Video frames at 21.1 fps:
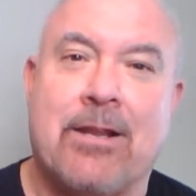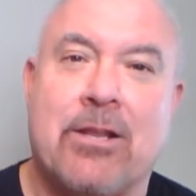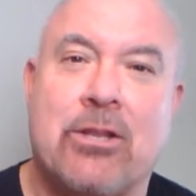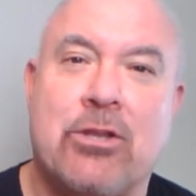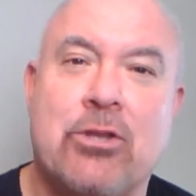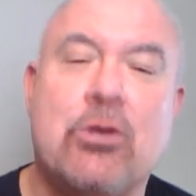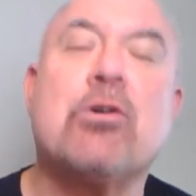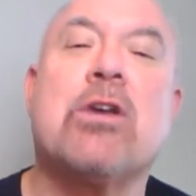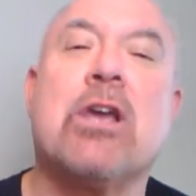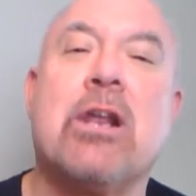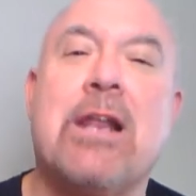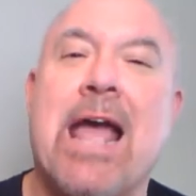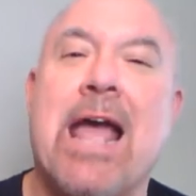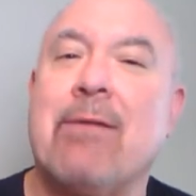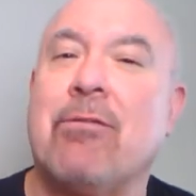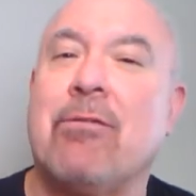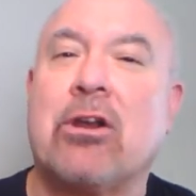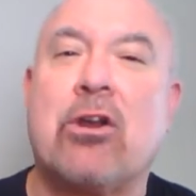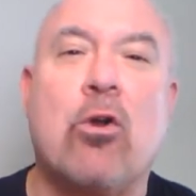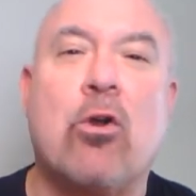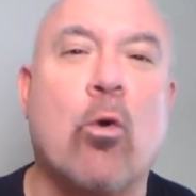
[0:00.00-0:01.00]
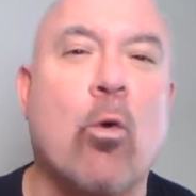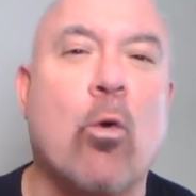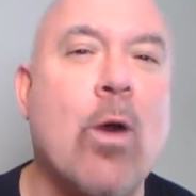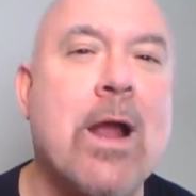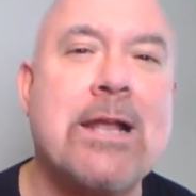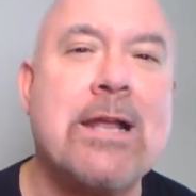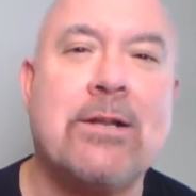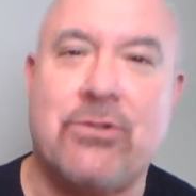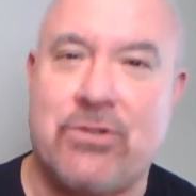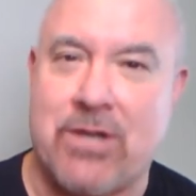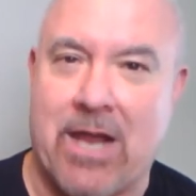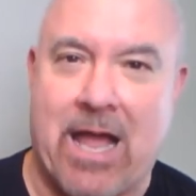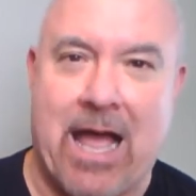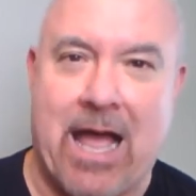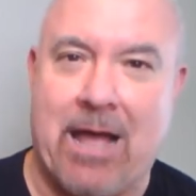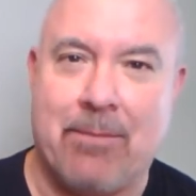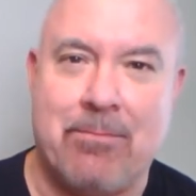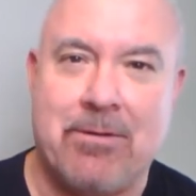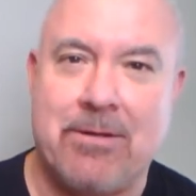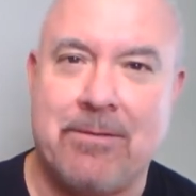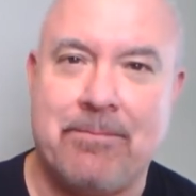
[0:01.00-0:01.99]
You could have a great
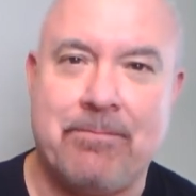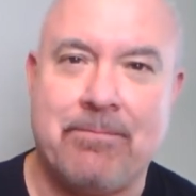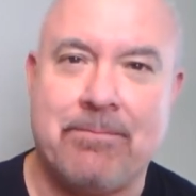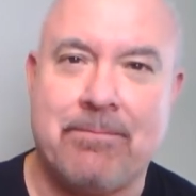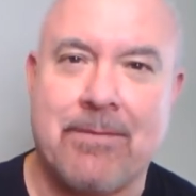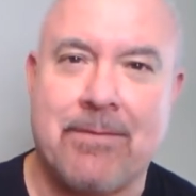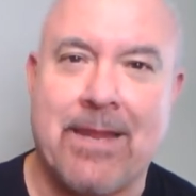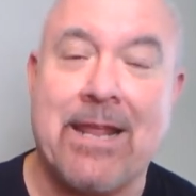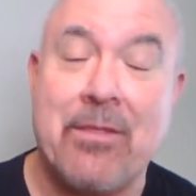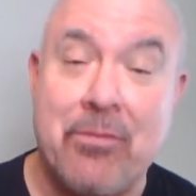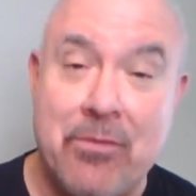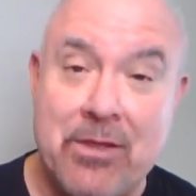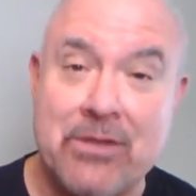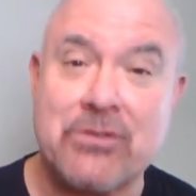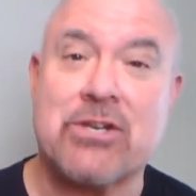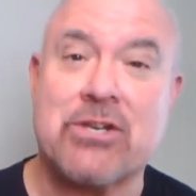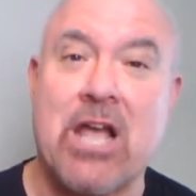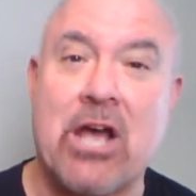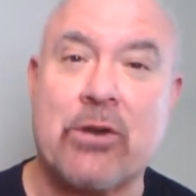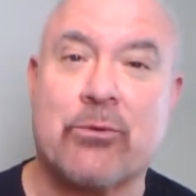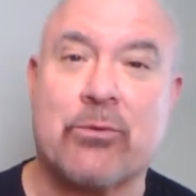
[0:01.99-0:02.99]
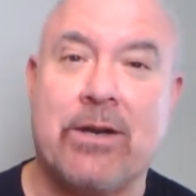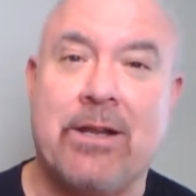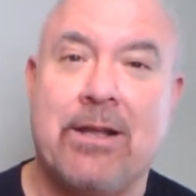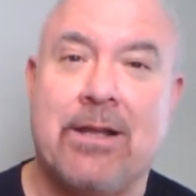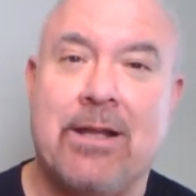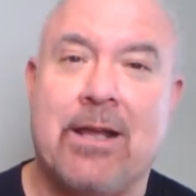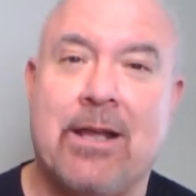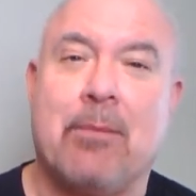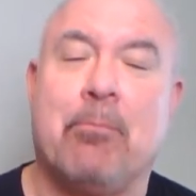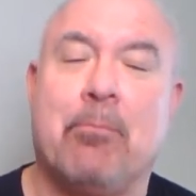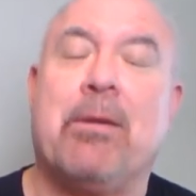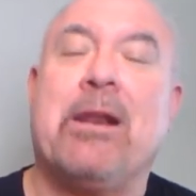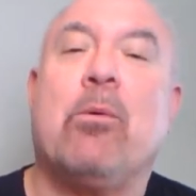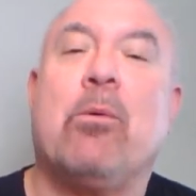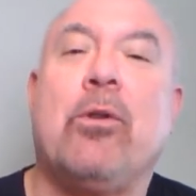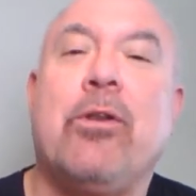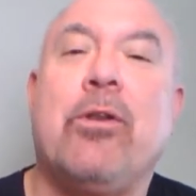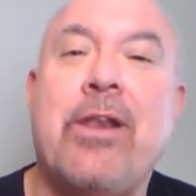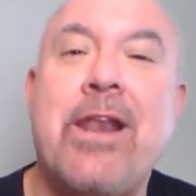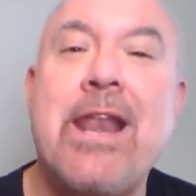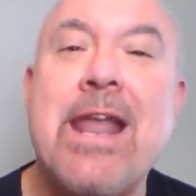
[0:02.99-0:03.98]
job in this country, but it
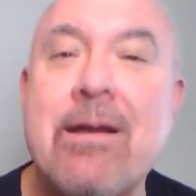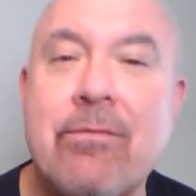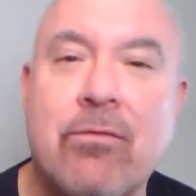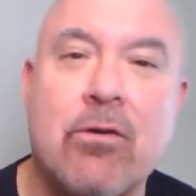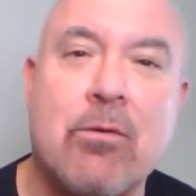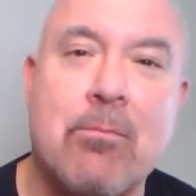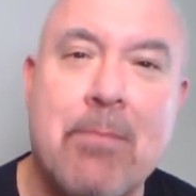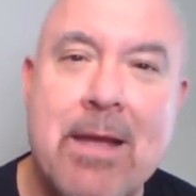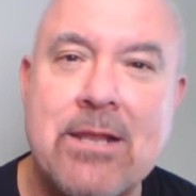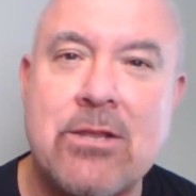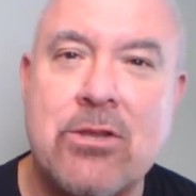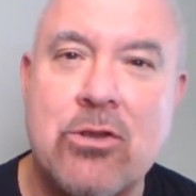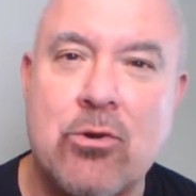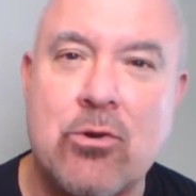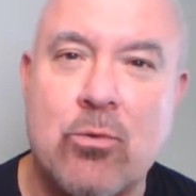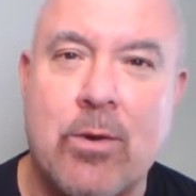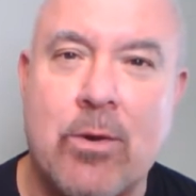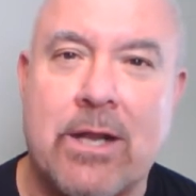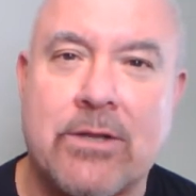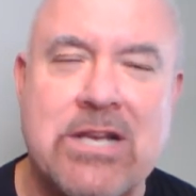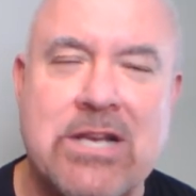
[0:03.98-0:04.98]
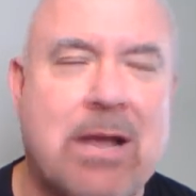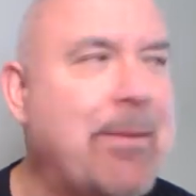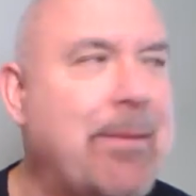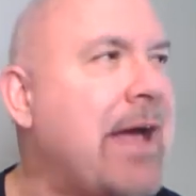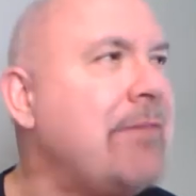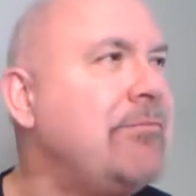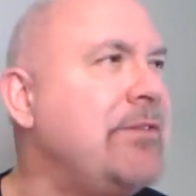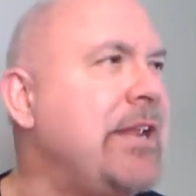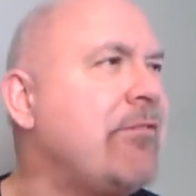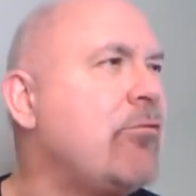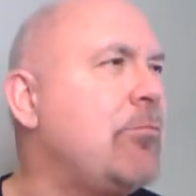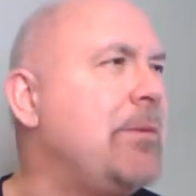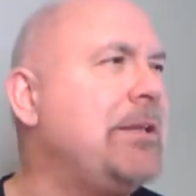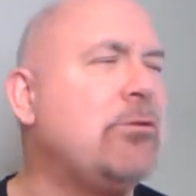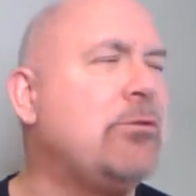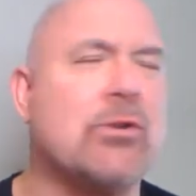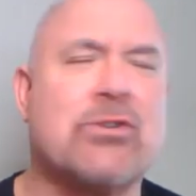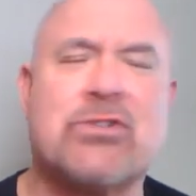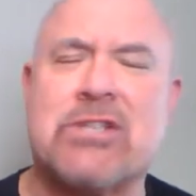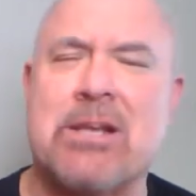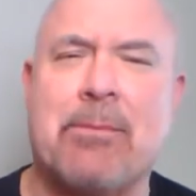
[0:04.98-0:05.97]
will never make you rich. I mean, I've never been
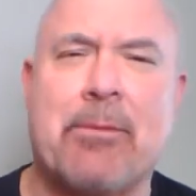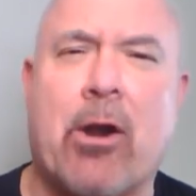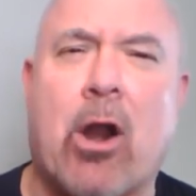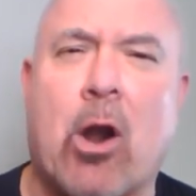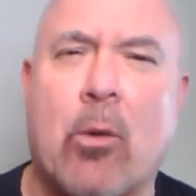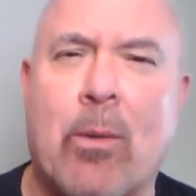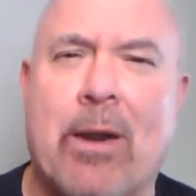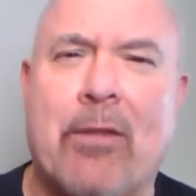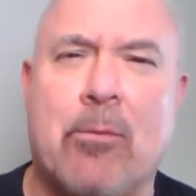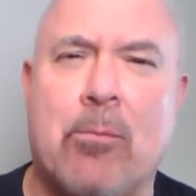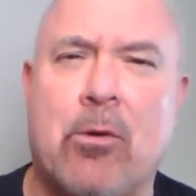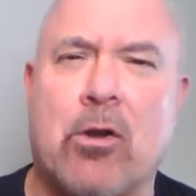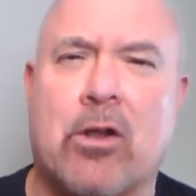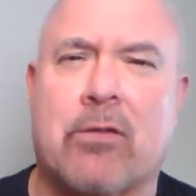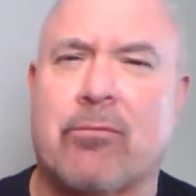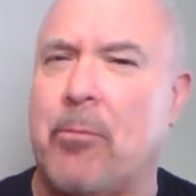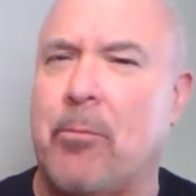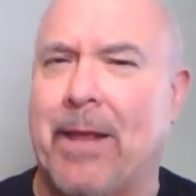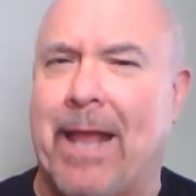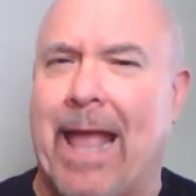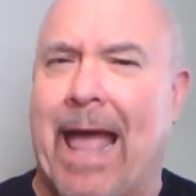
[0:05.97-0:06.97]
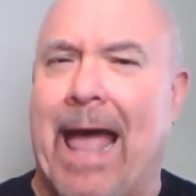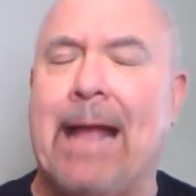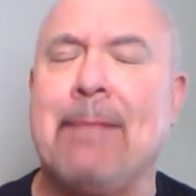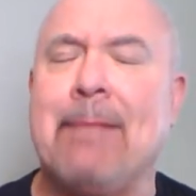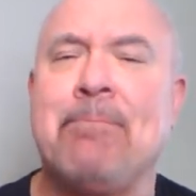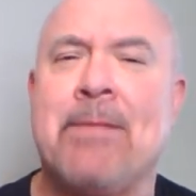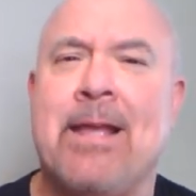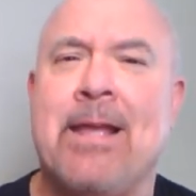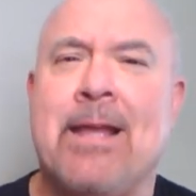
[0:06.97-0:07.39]
to a seminar or read the book from the guy